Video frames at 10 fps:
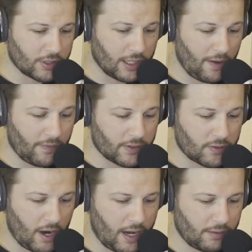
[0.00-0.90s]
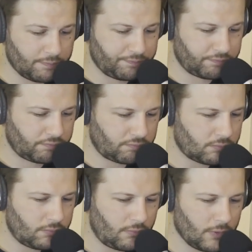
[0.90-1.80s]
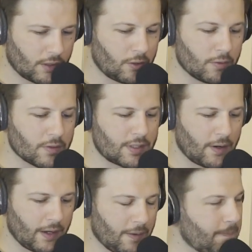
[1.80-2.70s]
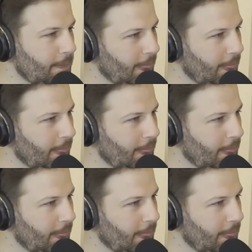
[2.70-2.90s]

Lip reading: Will she love the straight? Couldn't tell you.